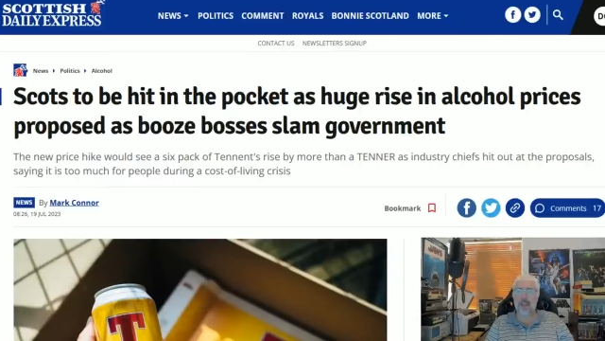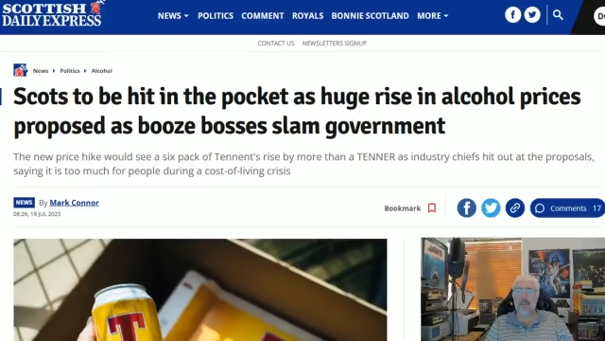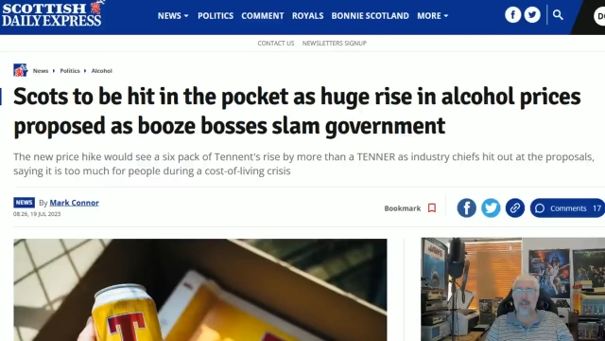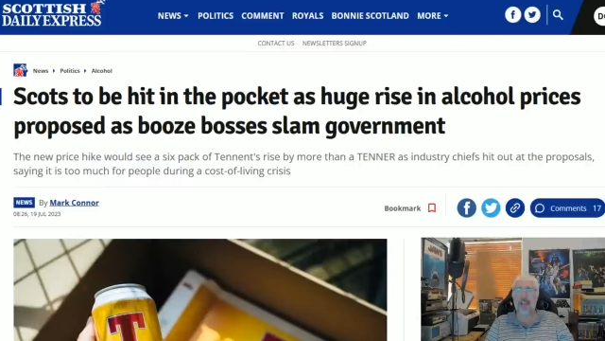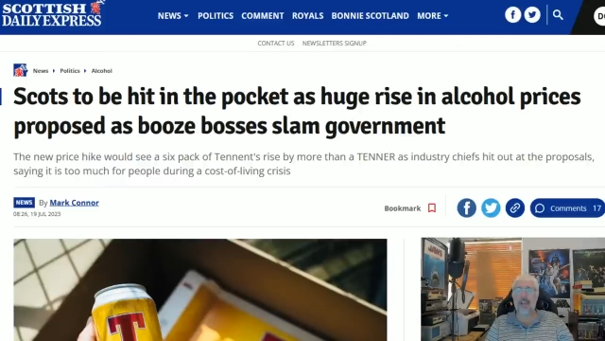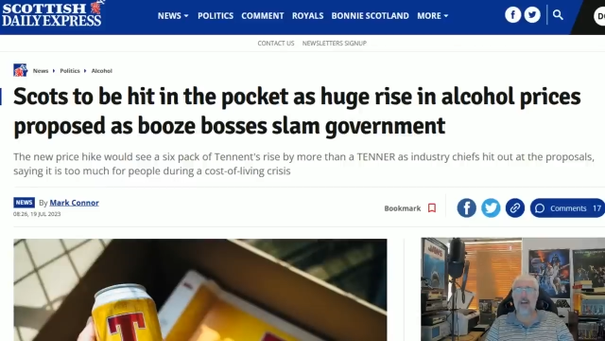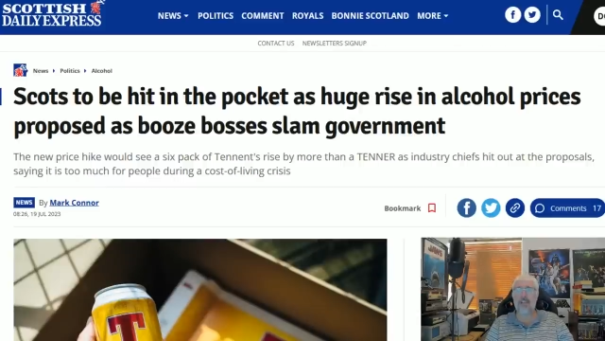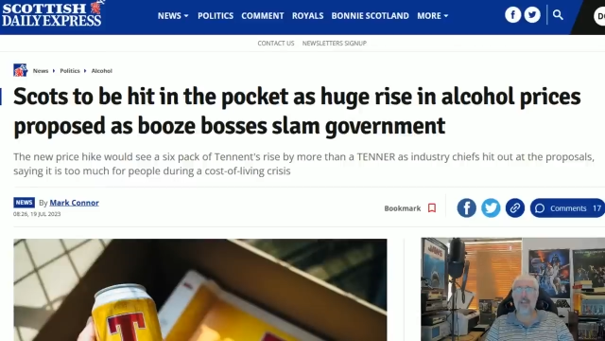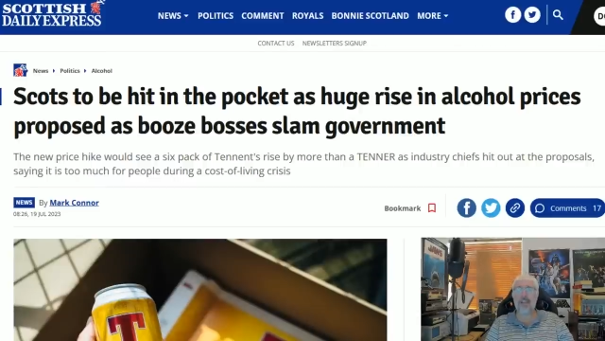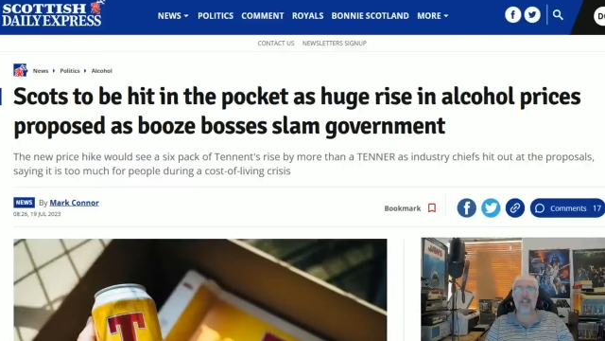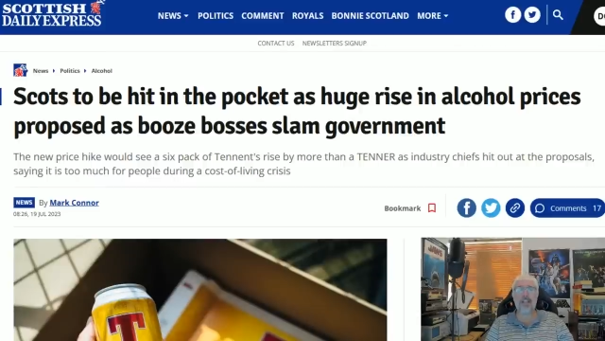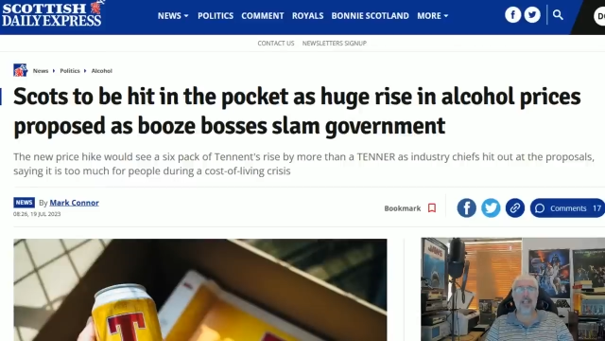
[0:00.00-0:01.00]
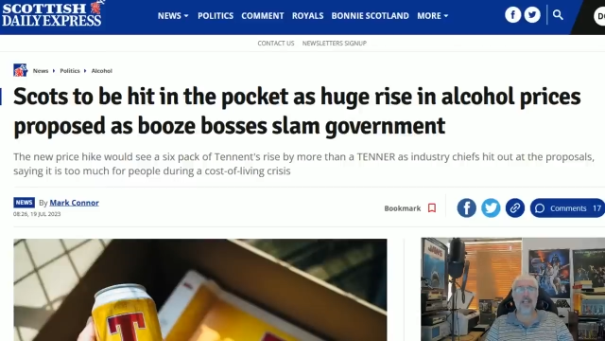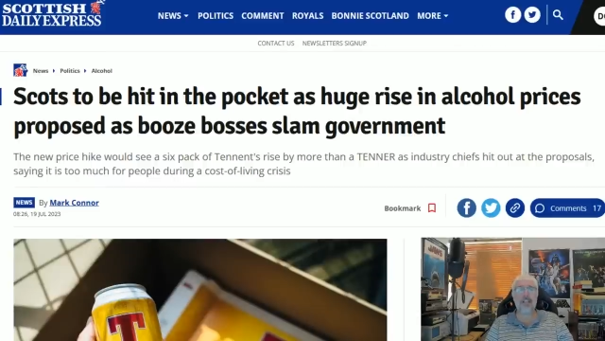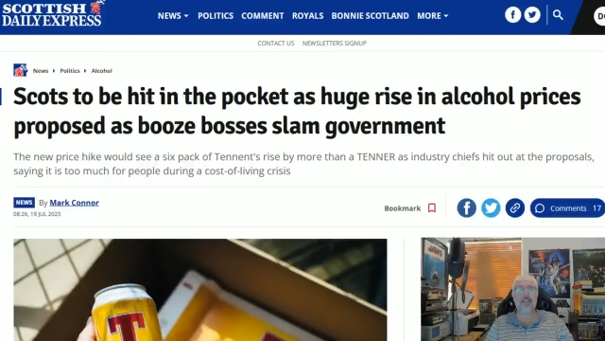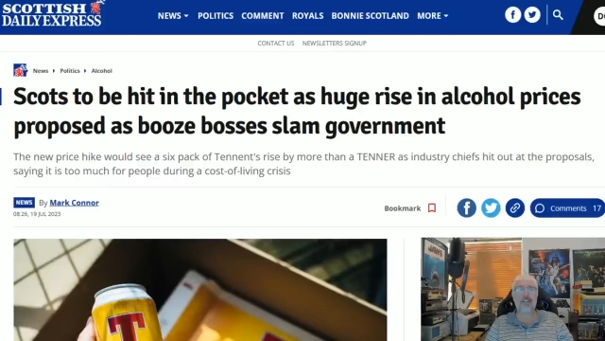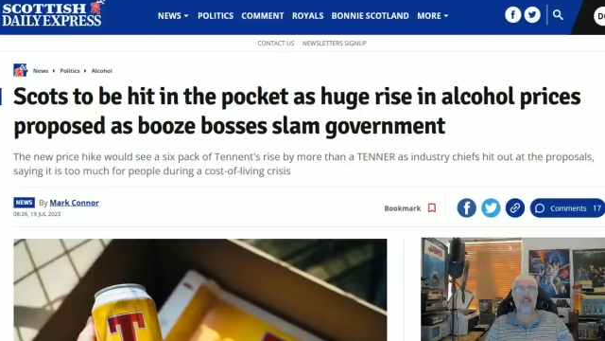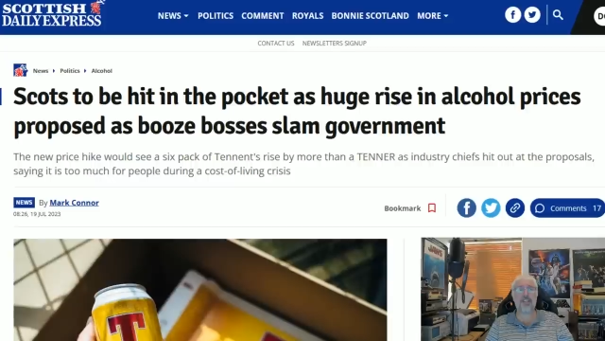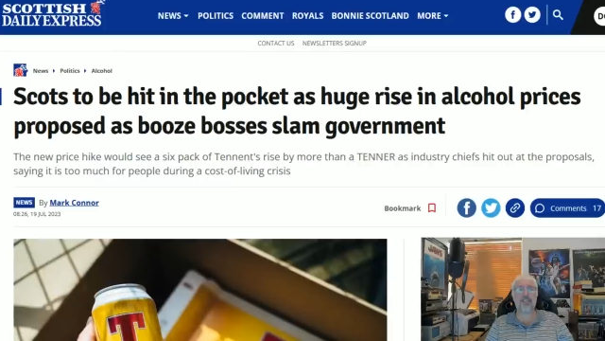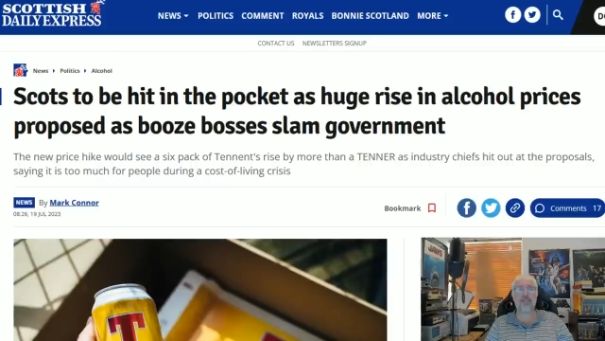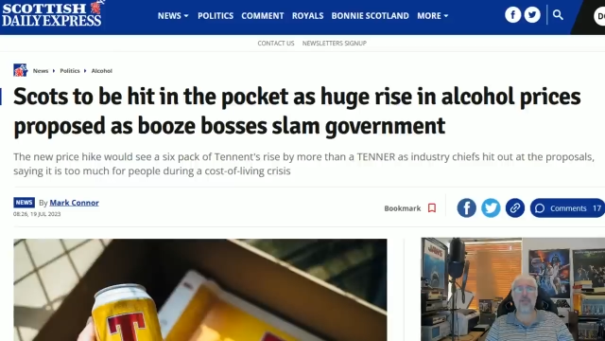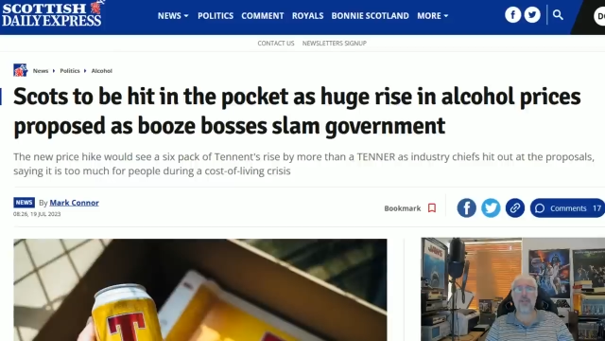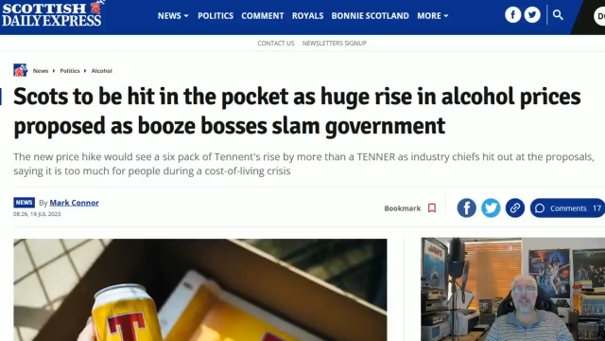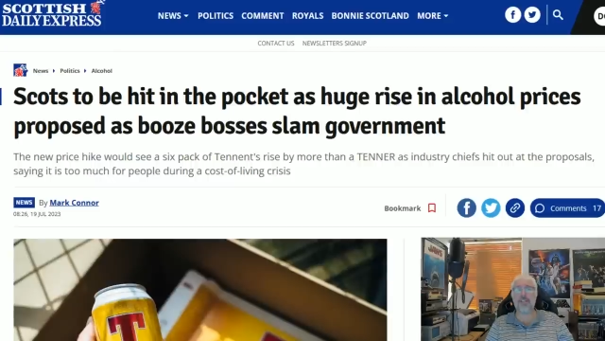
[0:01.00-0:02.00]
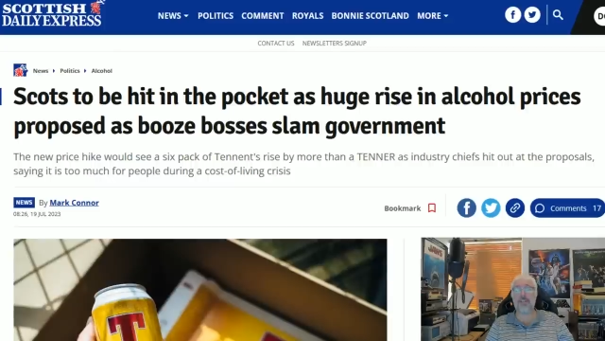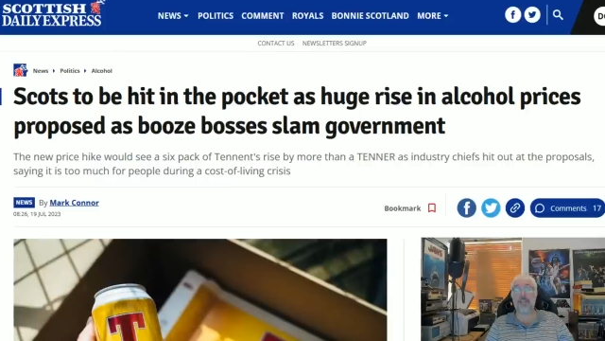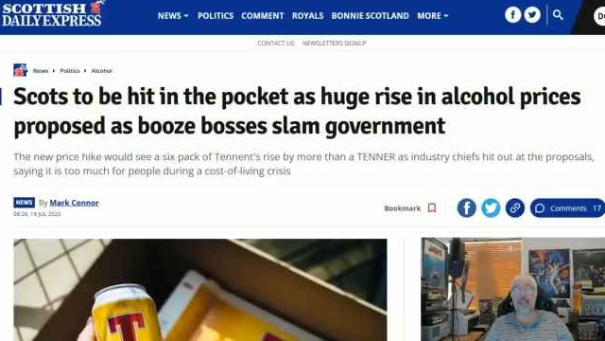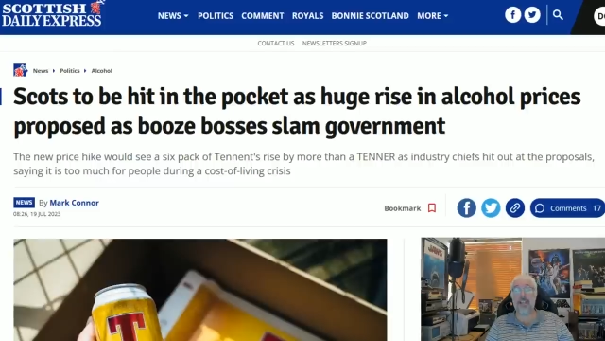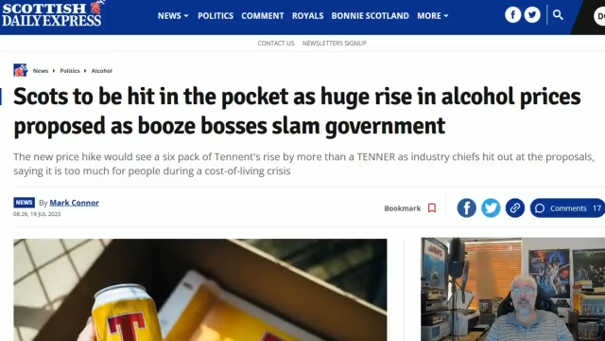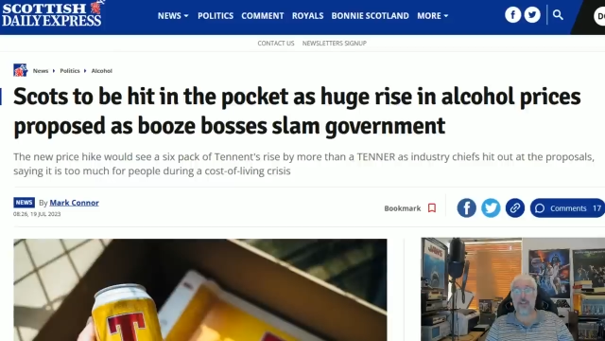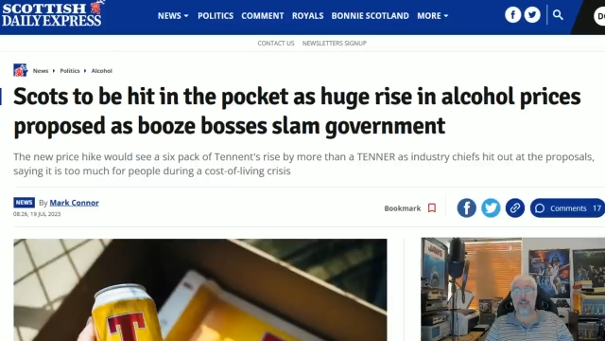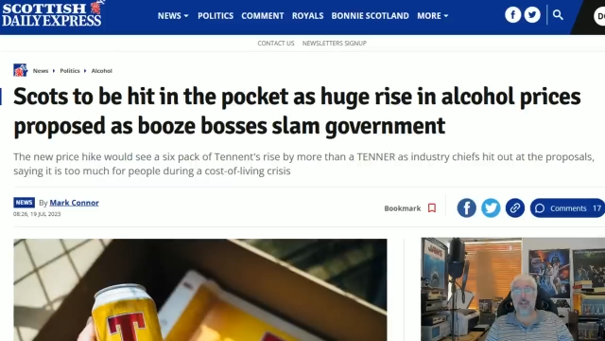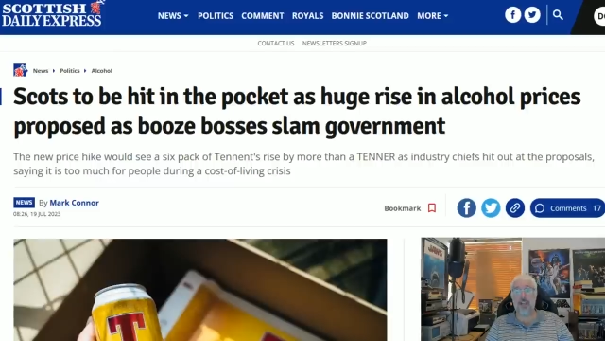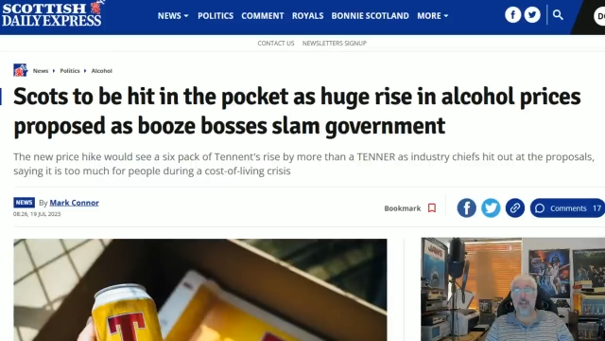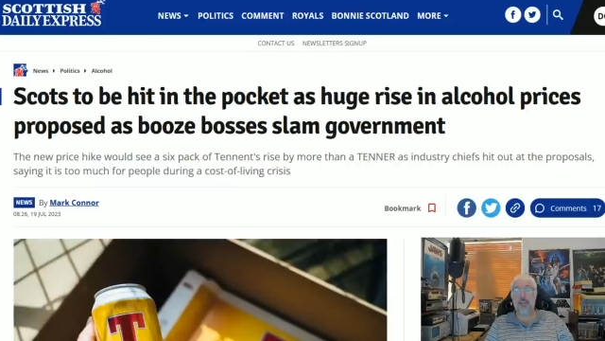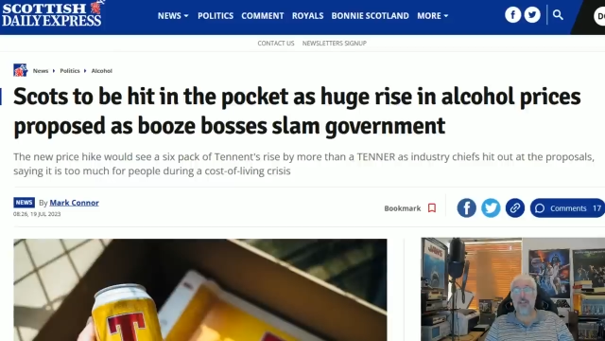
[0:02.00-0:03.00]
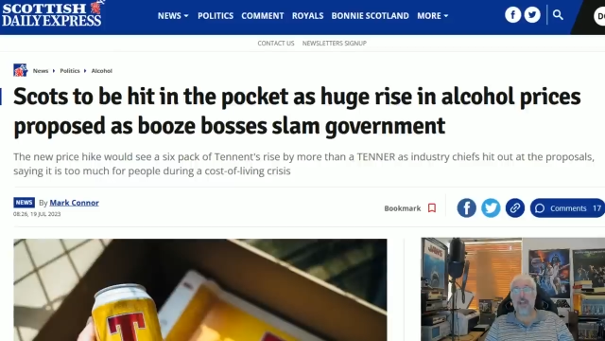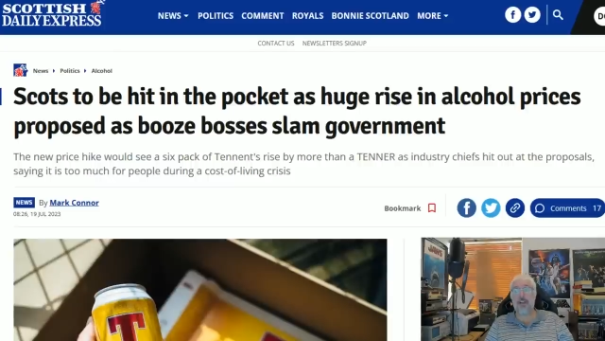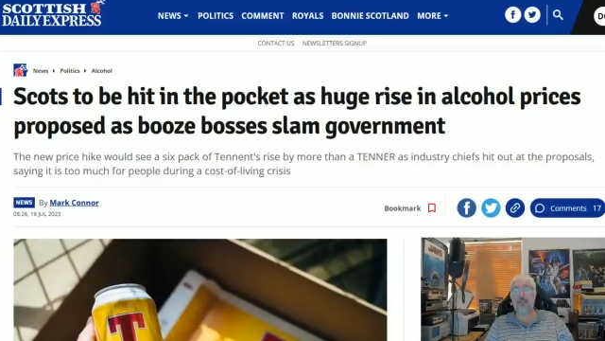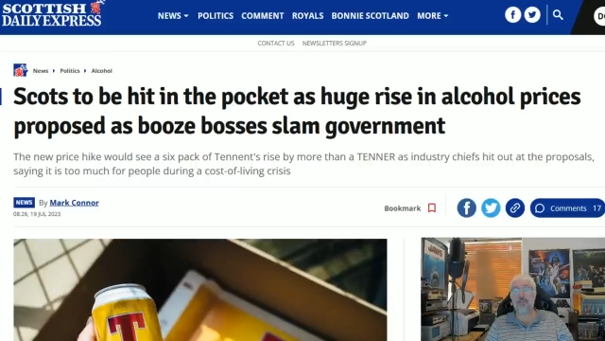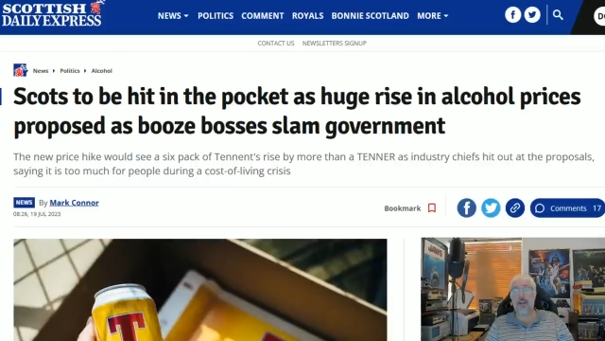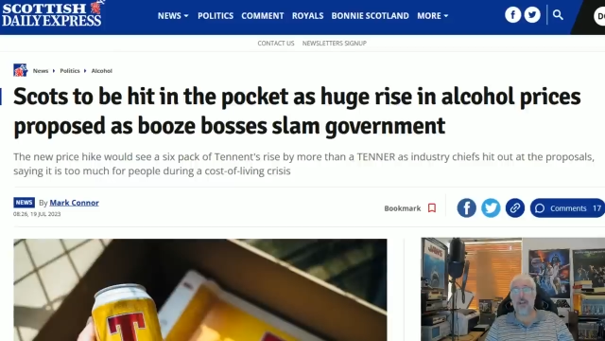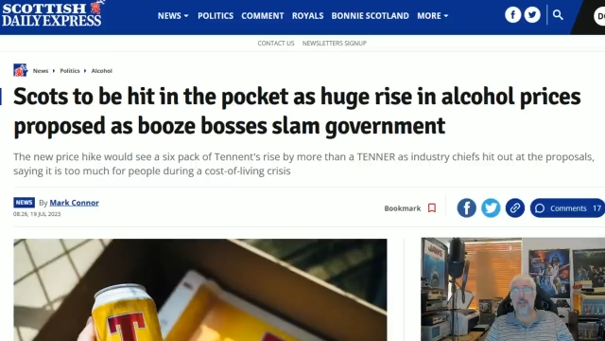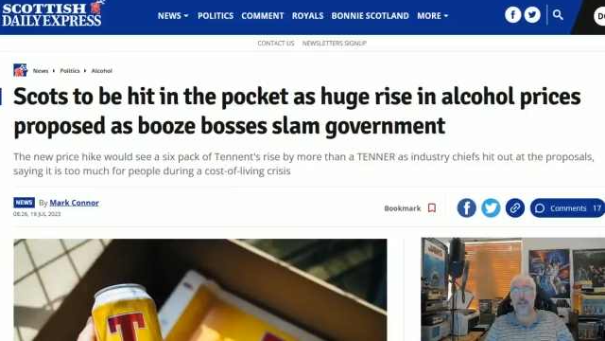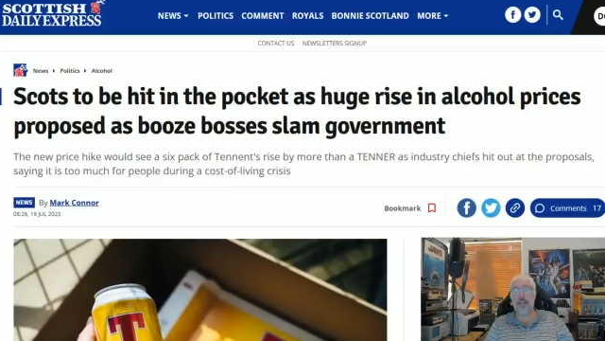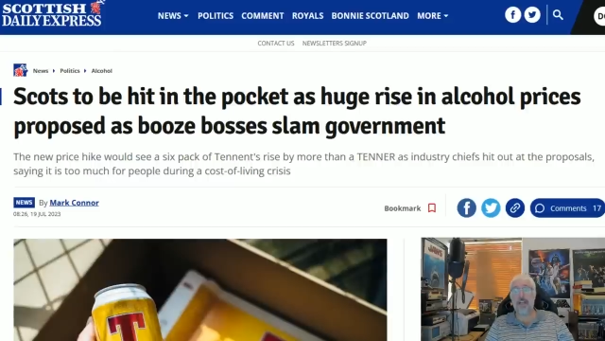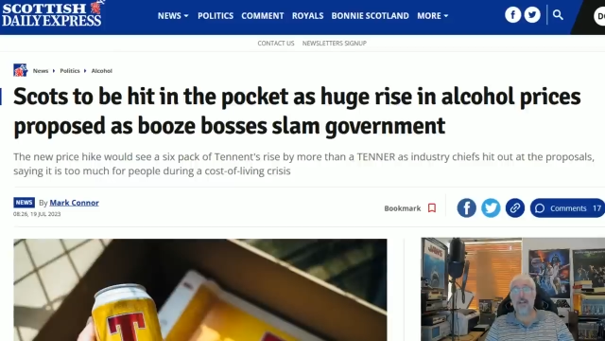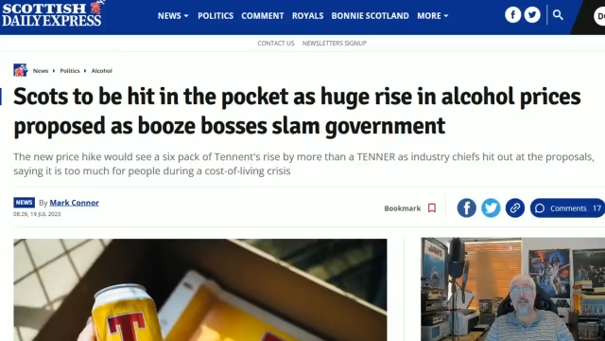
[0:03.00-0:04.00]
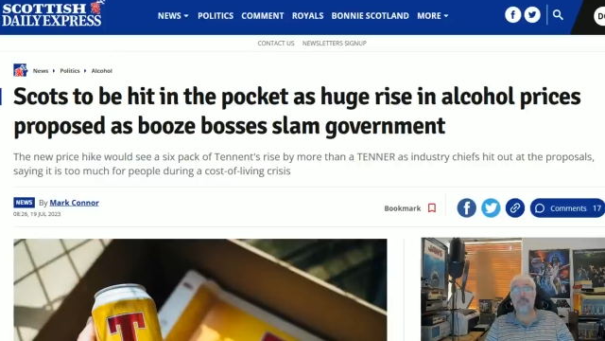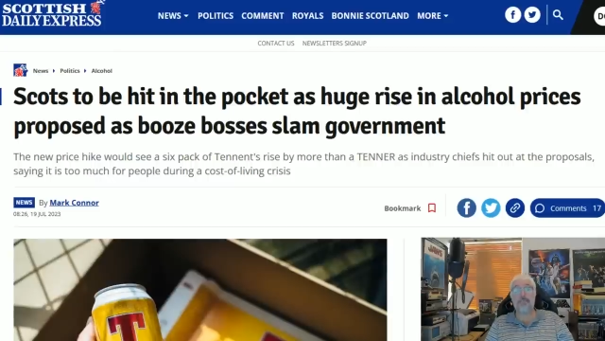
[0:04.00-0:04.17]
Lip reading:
Nobody's mouth can be seen.